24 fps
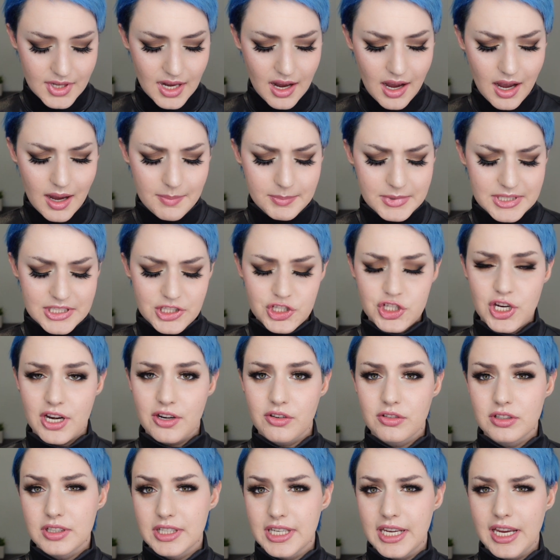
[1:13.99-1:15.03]
because
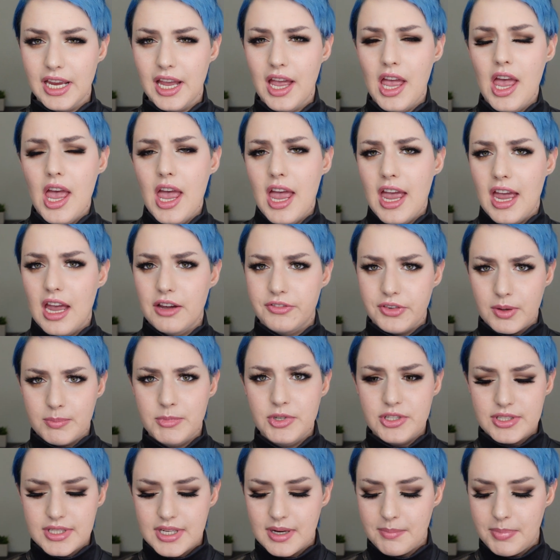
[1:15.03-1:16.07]
generally if I'm
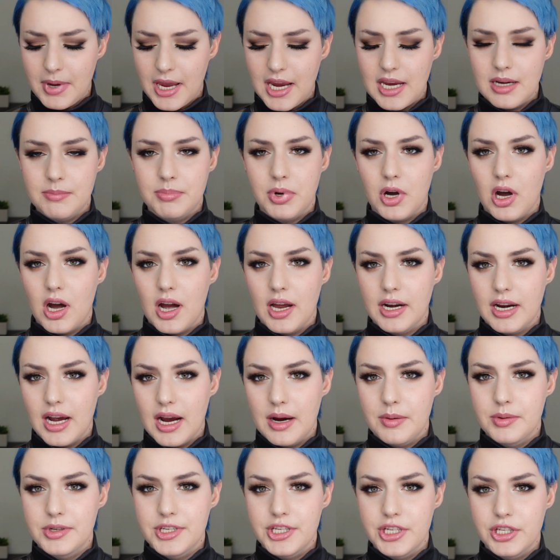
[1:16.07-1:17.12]
using a paint pot
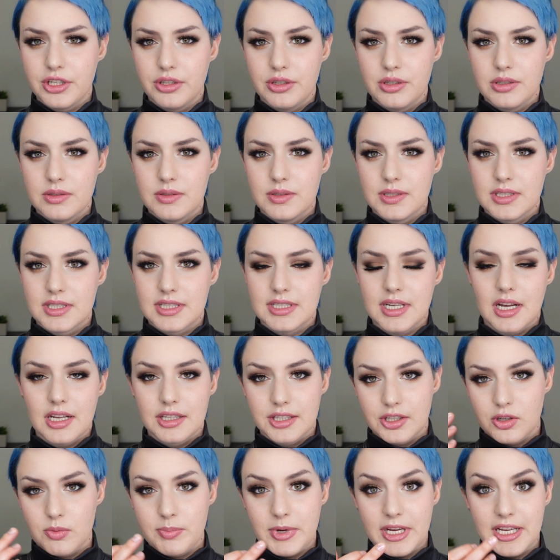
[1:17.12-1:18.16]
I would use a
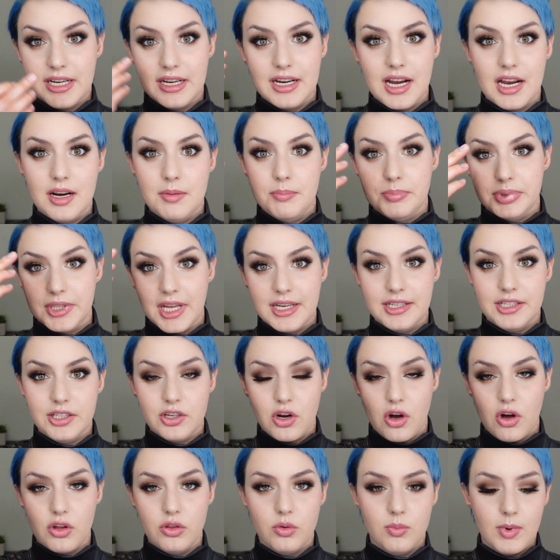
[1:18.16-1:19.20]
little bit and kind of blend it
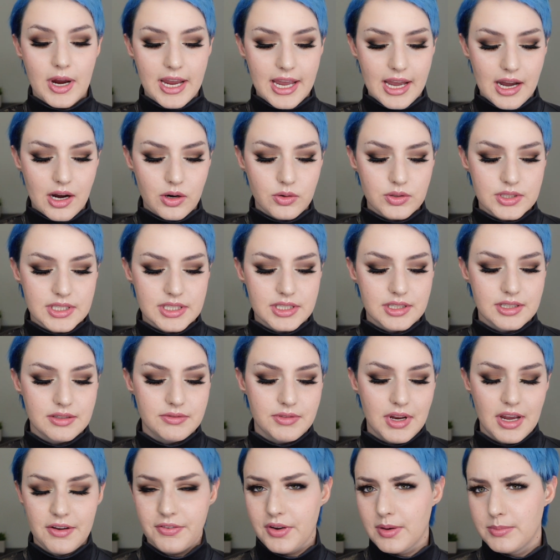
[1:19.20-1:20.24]
all the way out
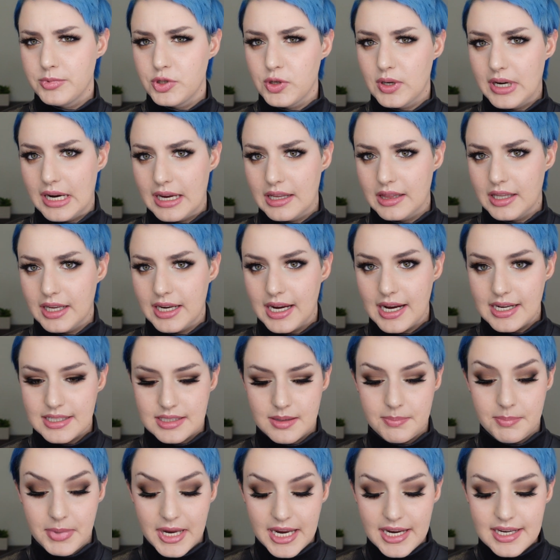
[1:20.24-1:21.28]
if I'm doing it like as
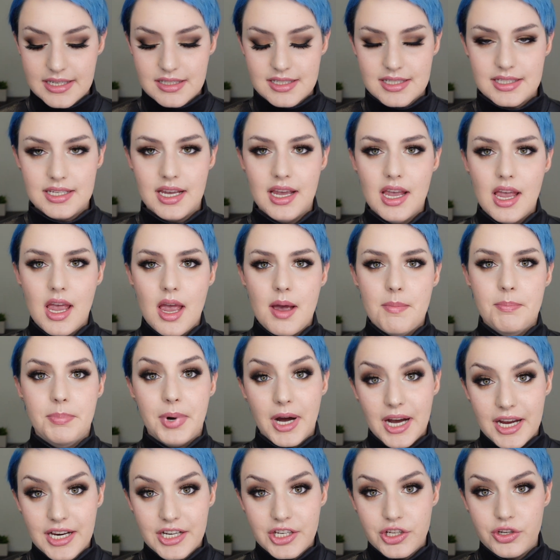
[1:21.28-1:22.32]
a base.
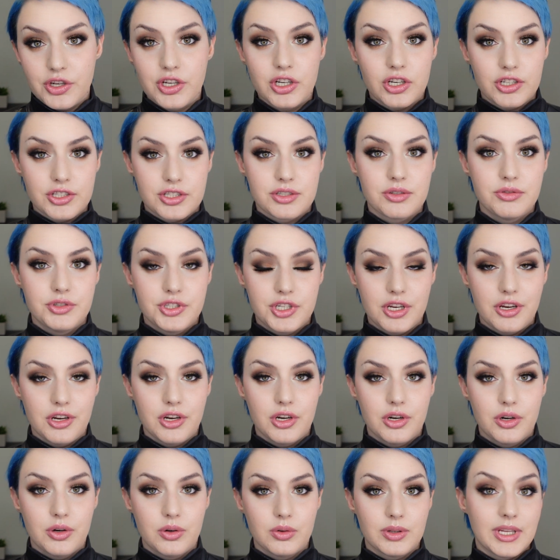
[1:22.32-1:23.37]
But you could also
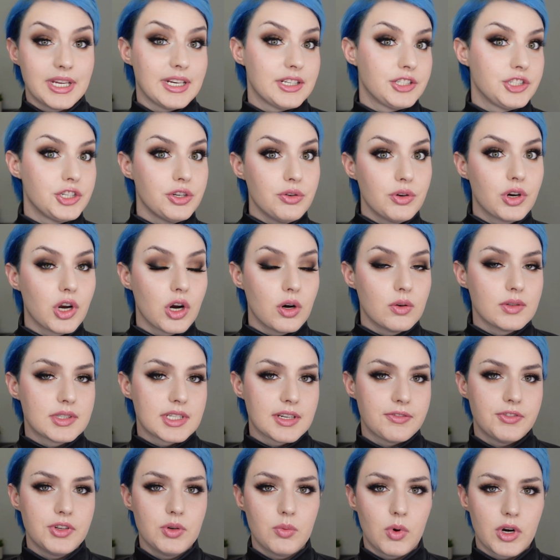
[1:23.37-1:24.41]
do like 2 coats
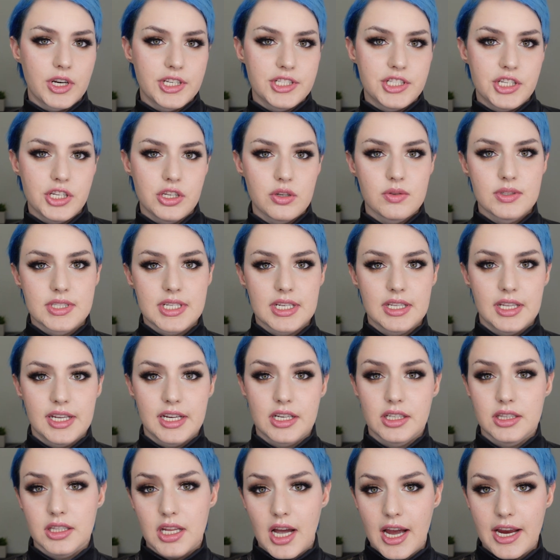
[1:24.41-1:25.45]
if you wanted to use it
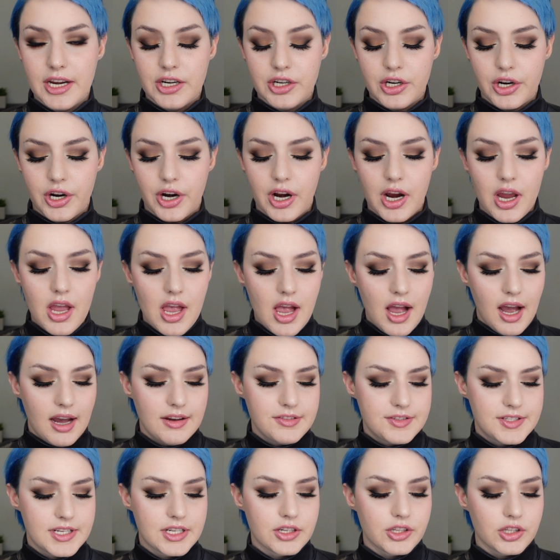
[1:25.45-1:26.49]
like a liner.
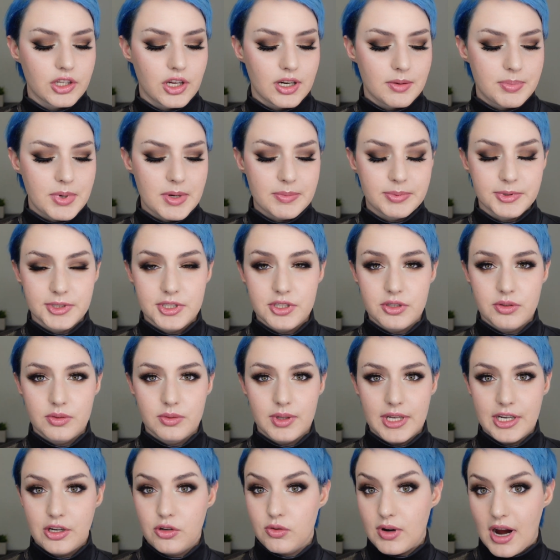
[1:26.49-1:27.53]
I've seen a lot of people do
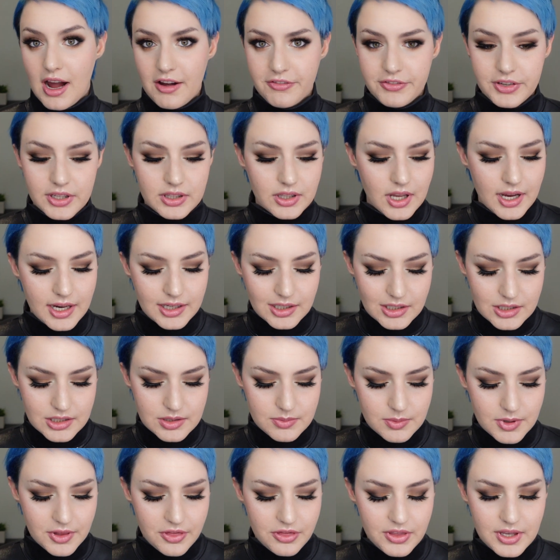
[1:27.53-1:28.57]
like graphic
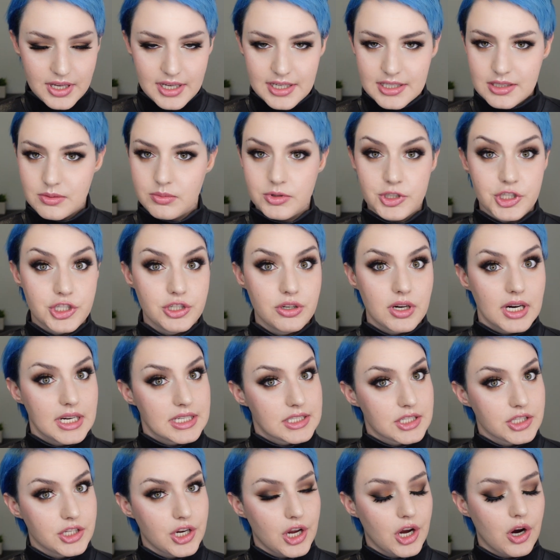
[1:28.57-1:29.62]
liners with these, which you
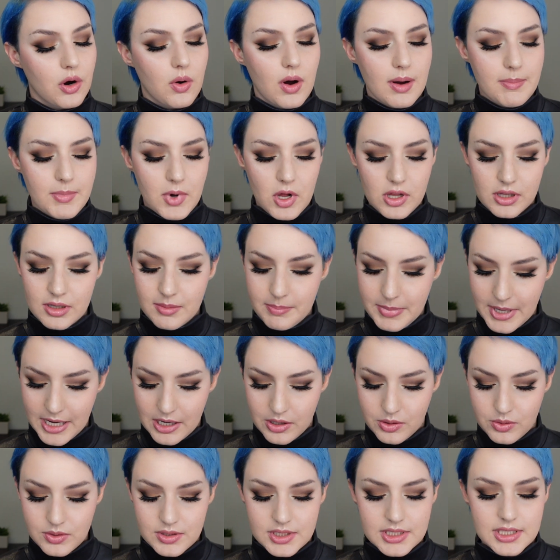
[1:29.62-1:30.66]
guys know I'm all
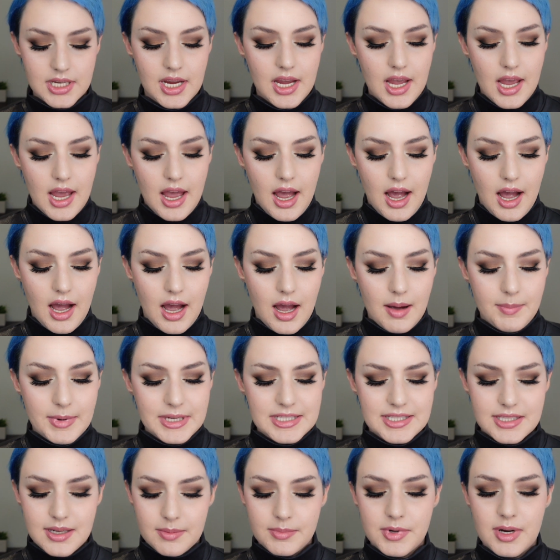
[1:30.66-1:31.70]
about.
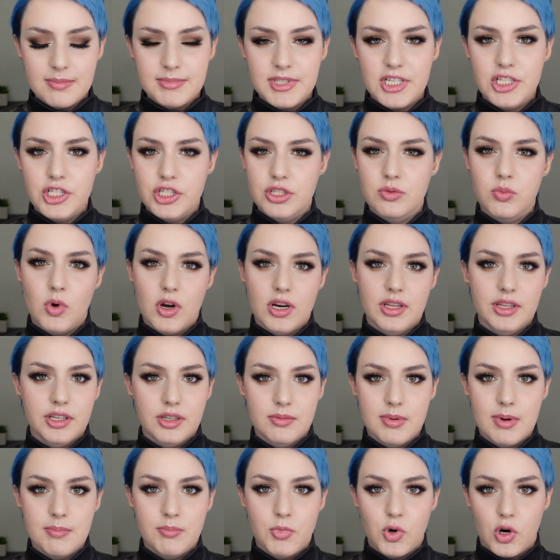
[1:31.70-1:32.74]
And sometimes I just want a
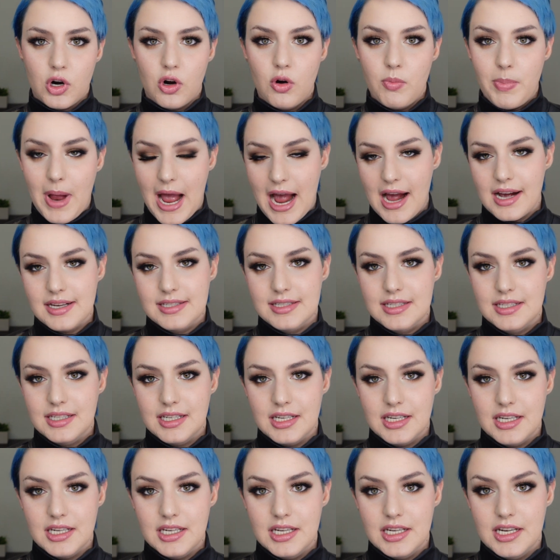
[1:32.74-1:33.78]
little bit more
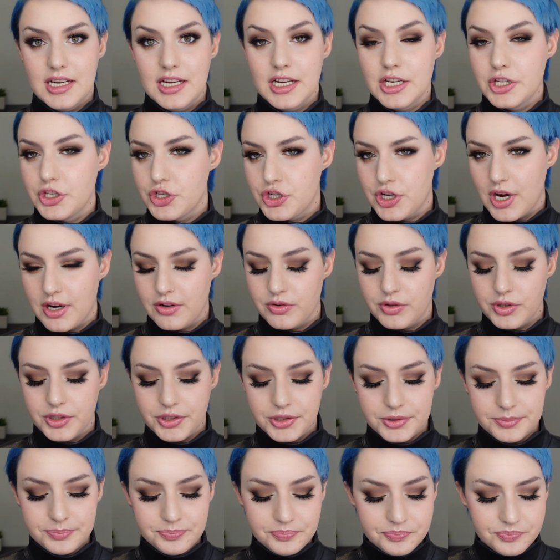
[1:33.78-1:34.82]
opacity in
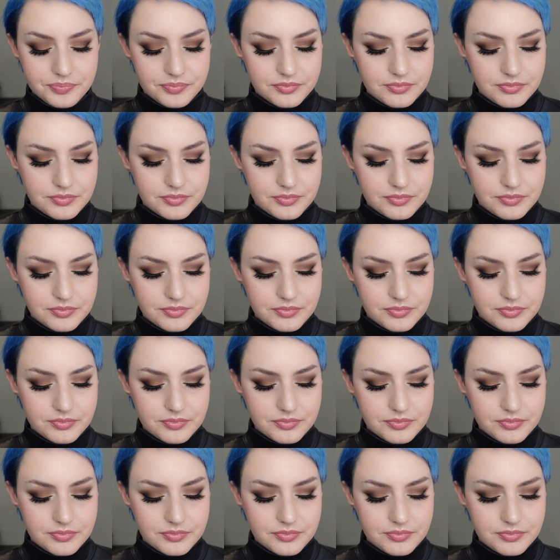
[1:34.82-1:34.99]
general.